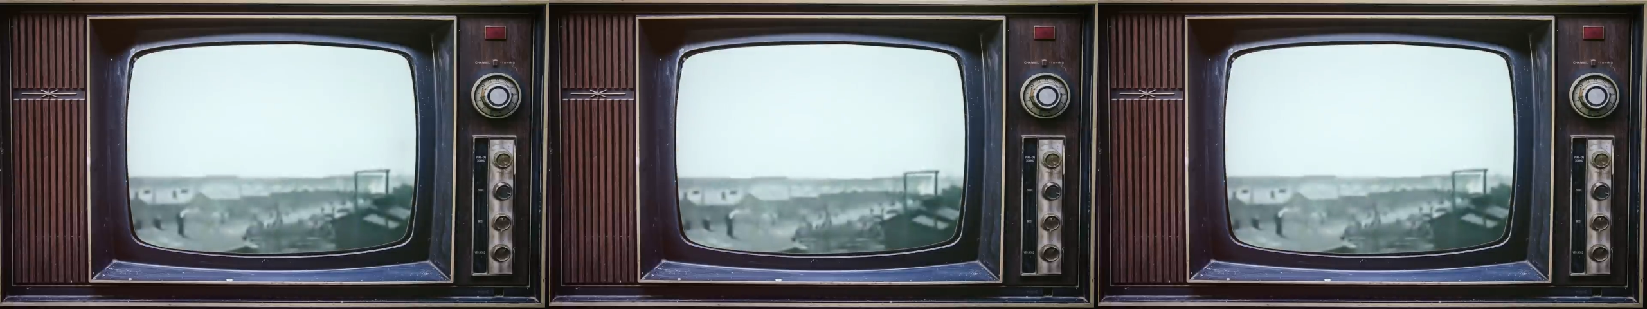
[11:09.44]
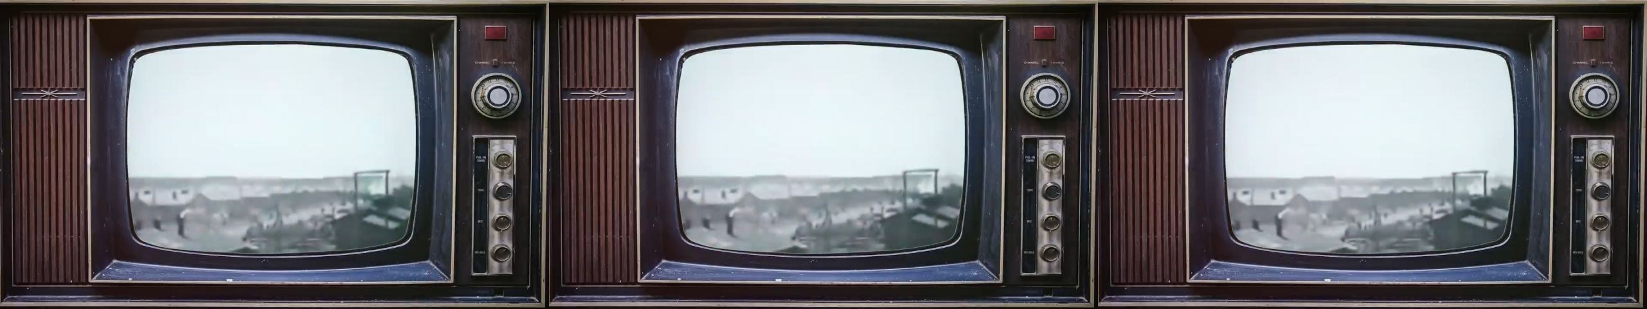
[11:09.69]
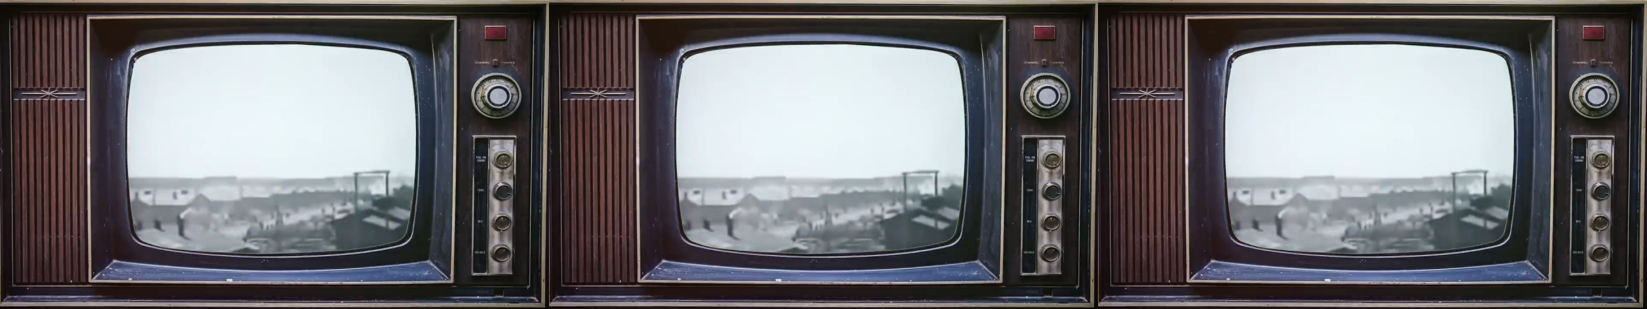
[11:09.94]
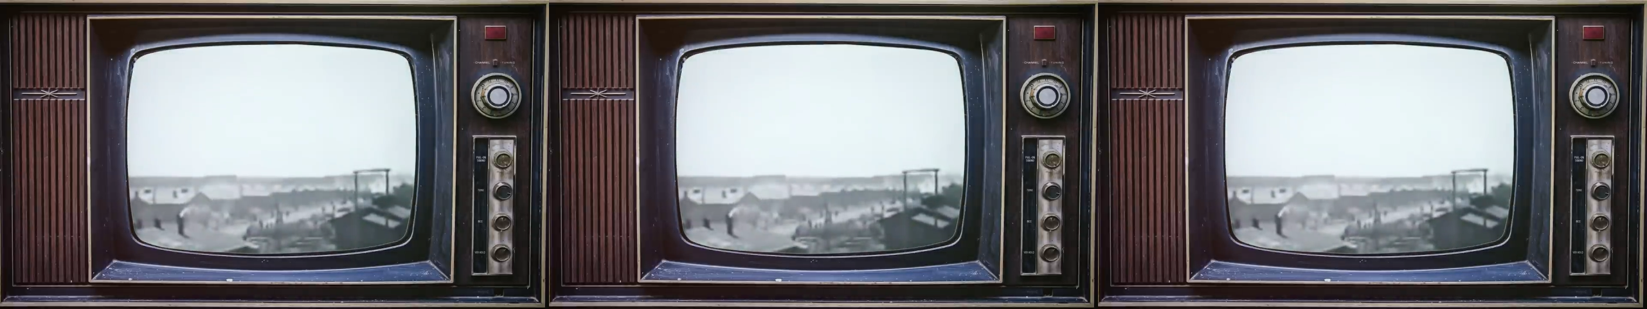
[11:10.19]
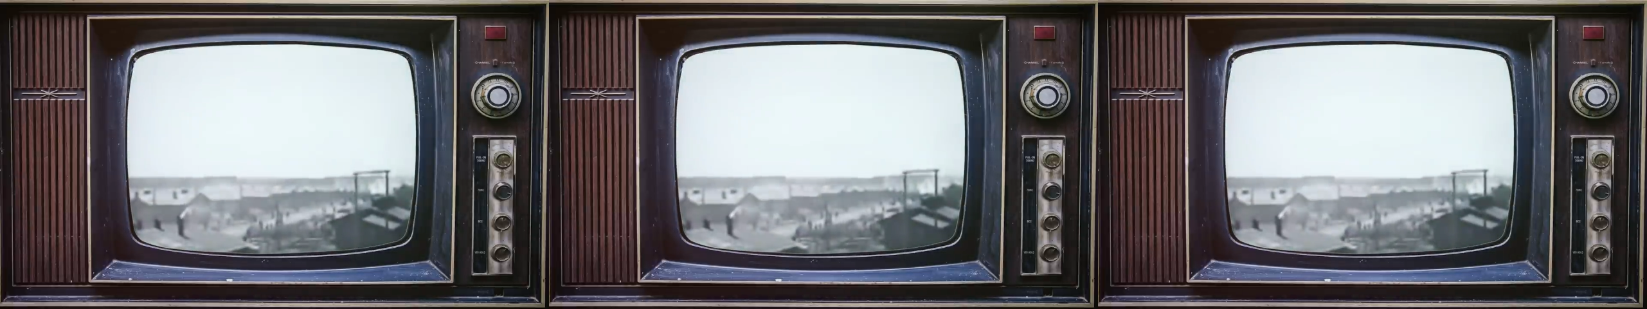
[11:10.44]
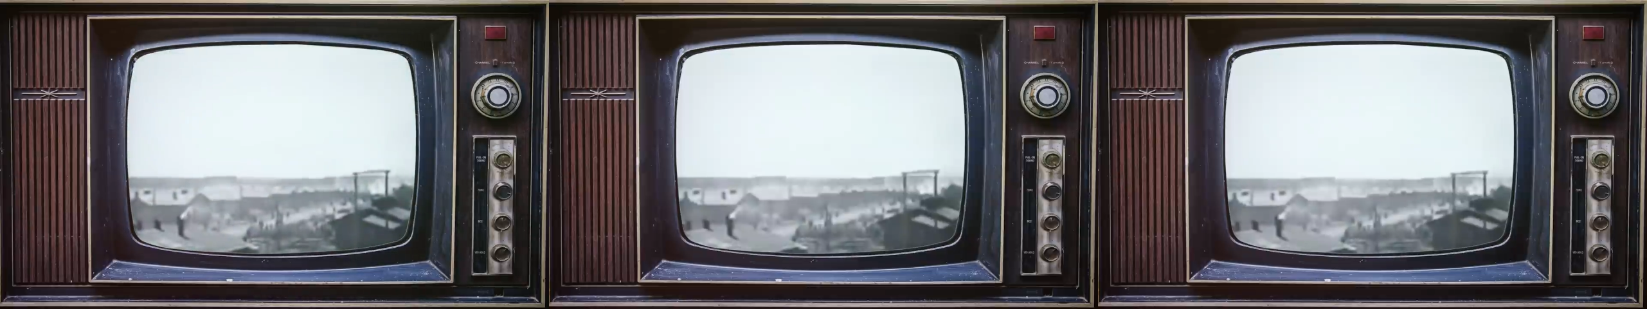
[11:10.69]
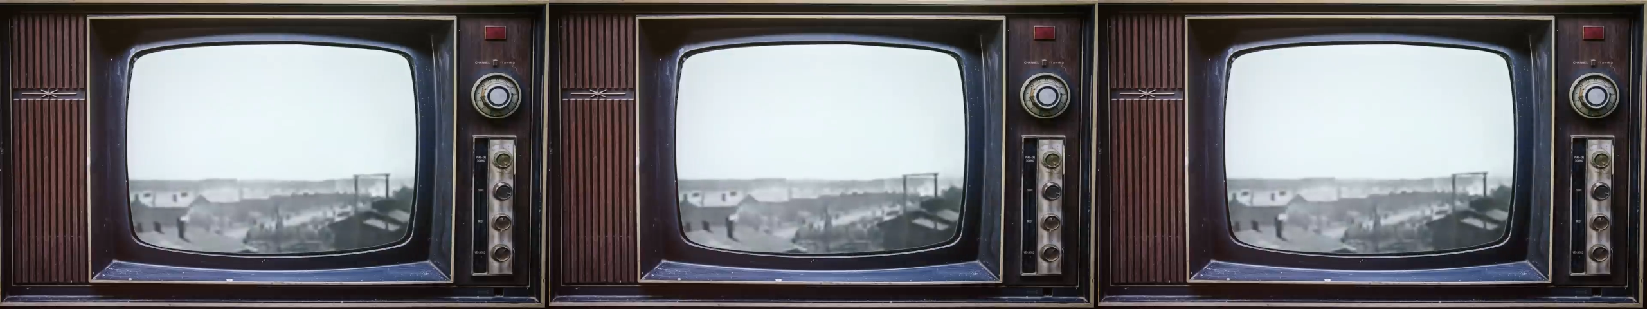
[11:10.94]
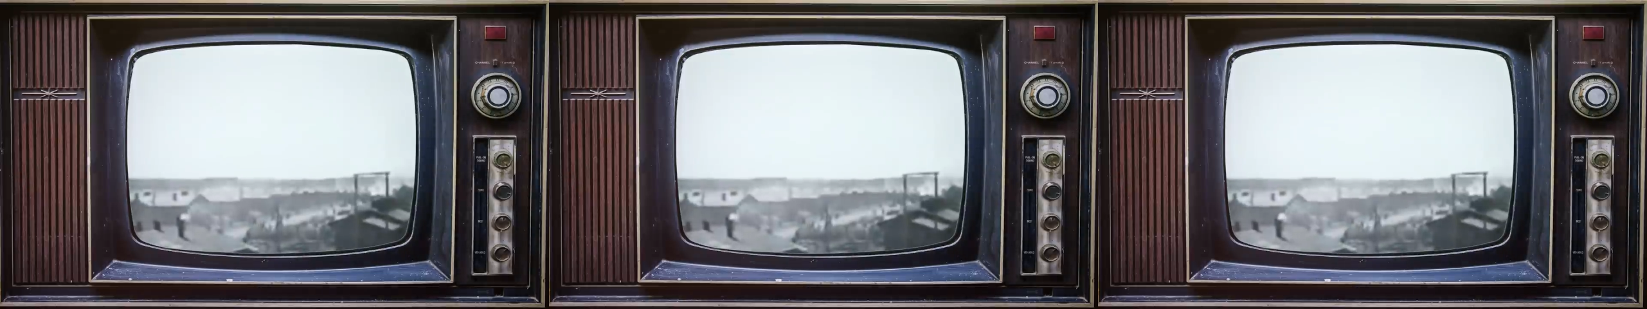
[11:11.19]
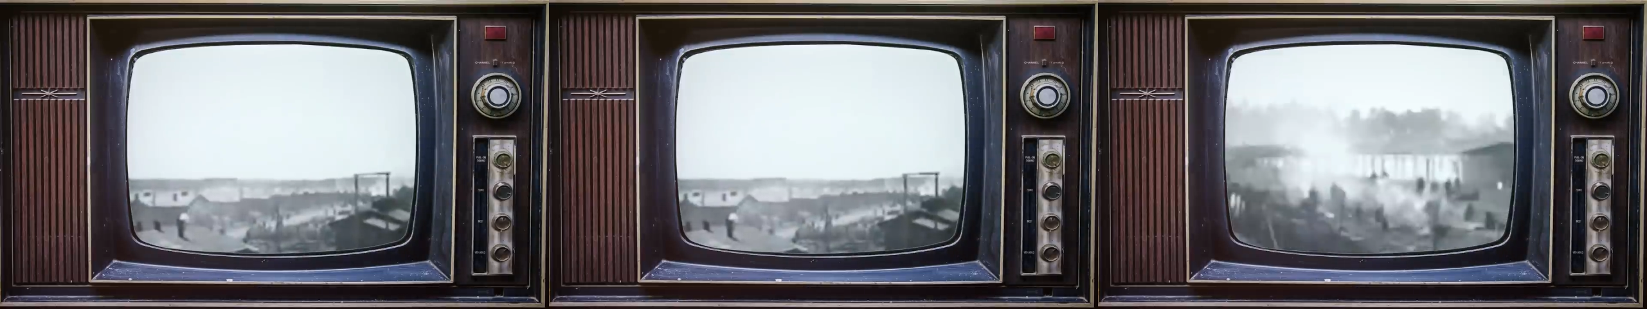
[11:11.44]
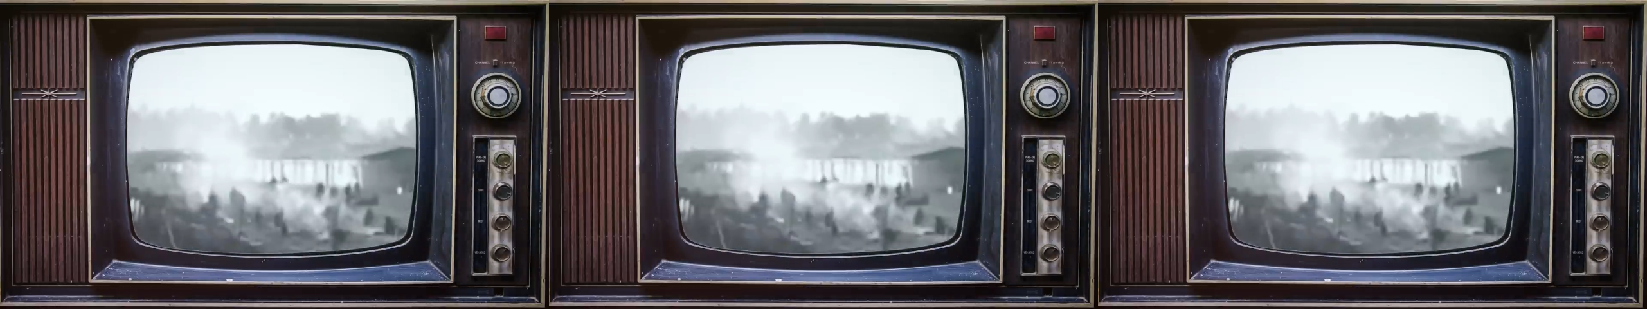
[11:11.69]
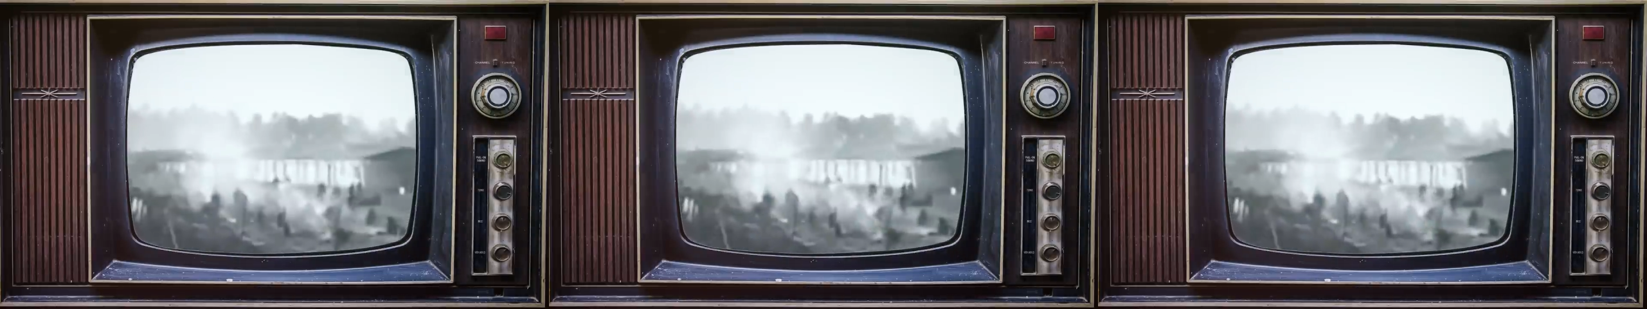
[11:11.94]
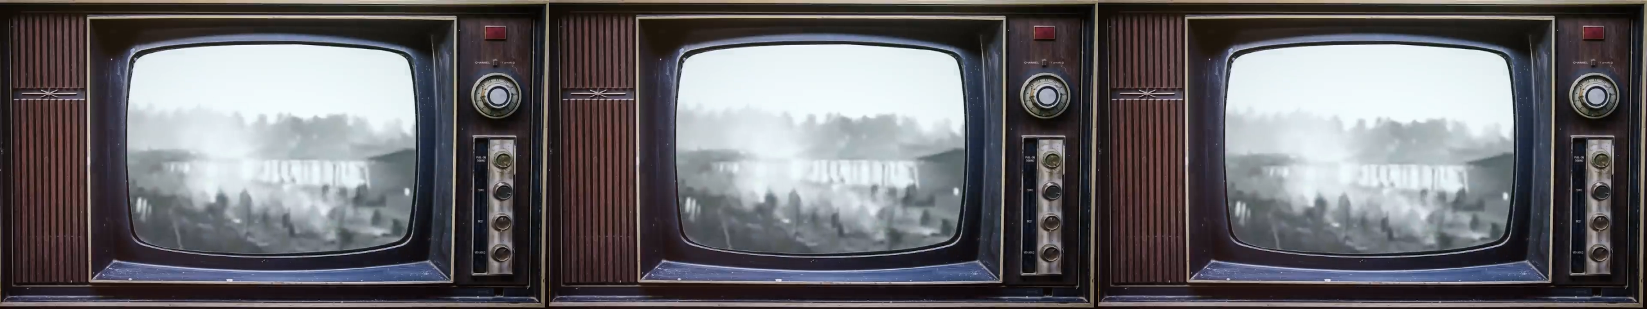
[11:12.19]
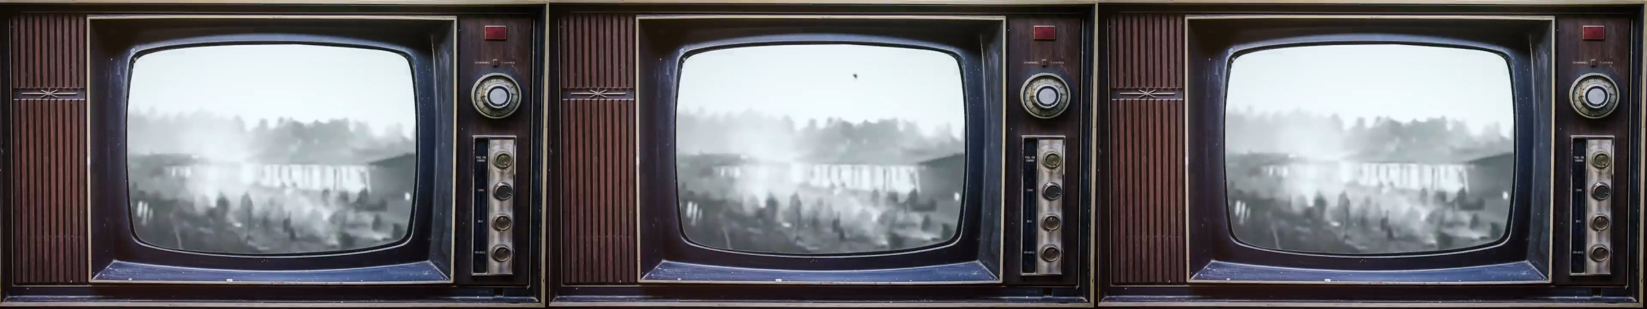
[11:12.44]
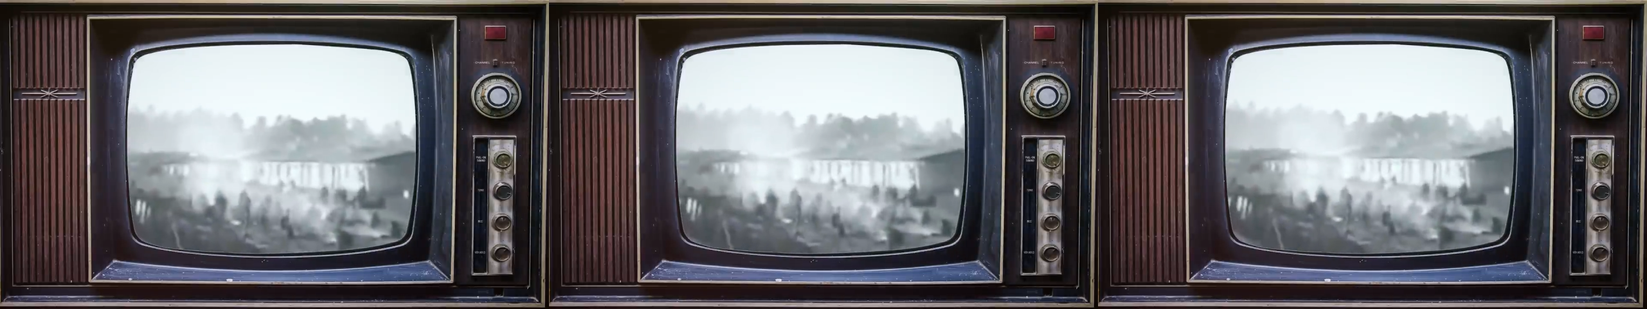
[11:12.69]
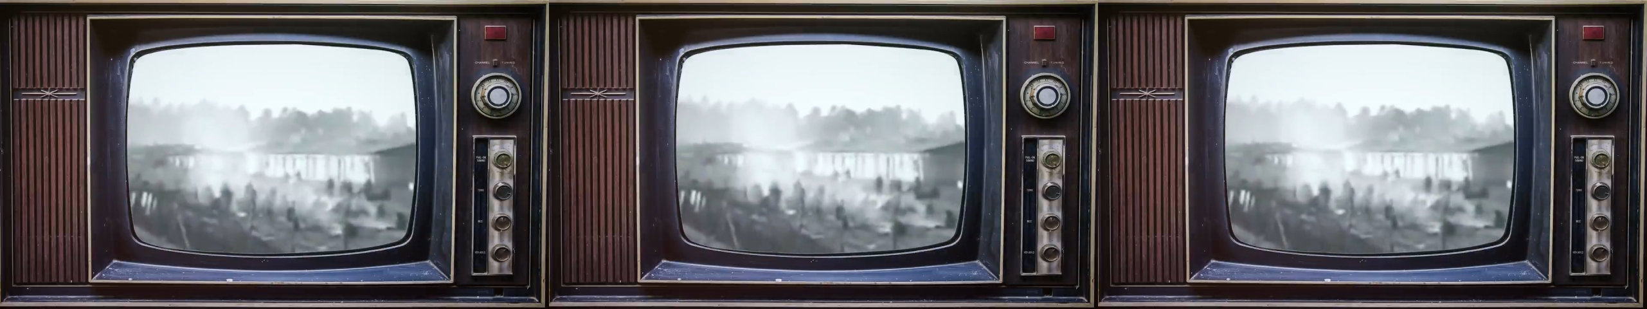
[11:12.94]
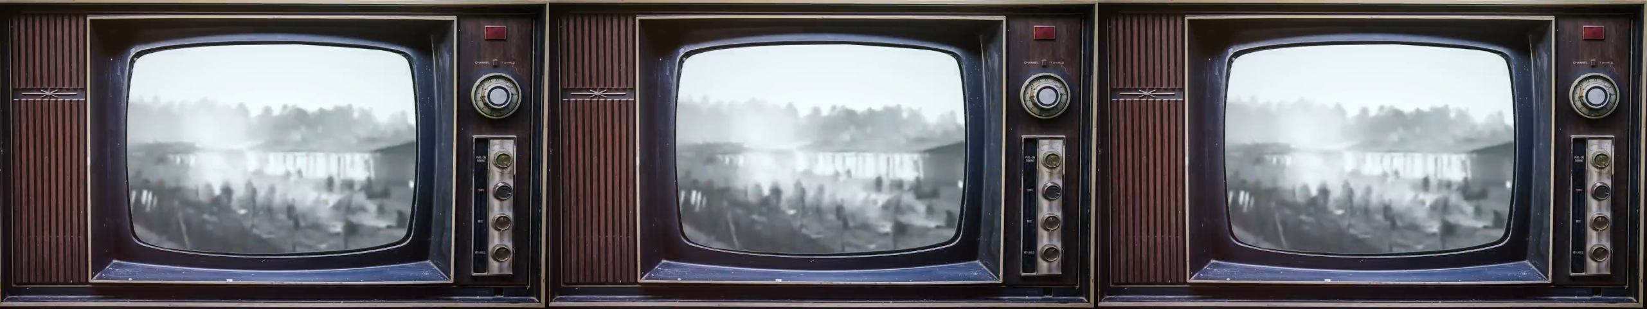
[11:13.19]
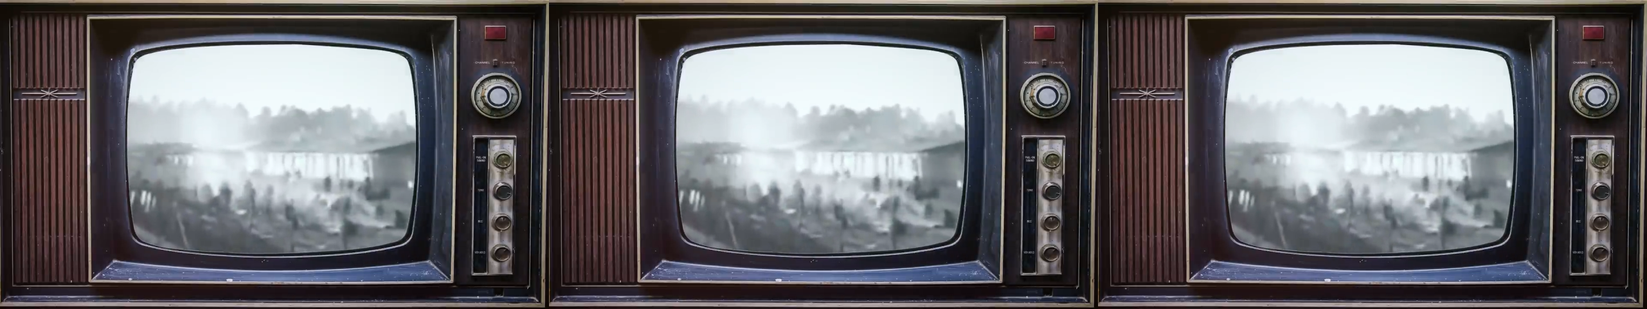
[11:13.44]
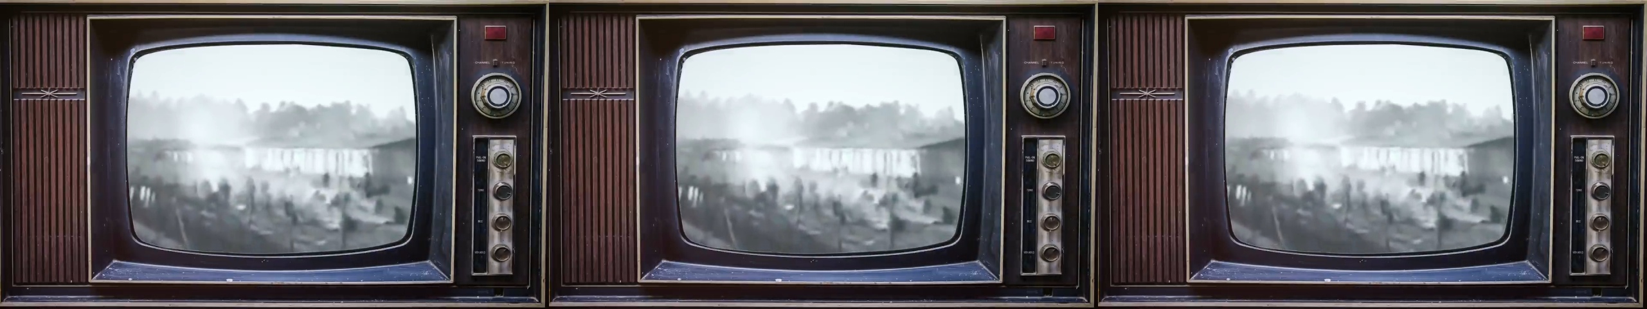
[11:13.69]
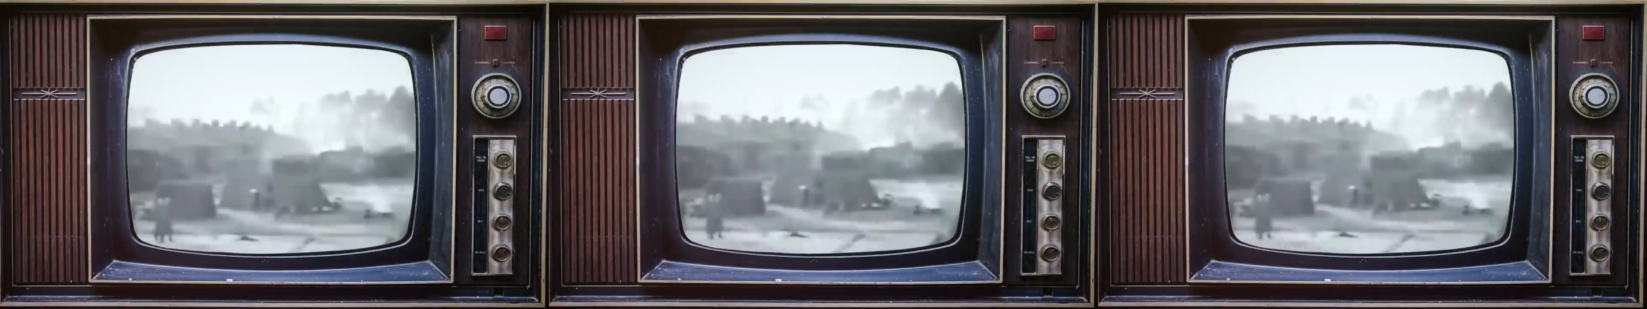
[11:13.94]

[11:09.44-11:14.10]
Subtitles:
(no speaker visible)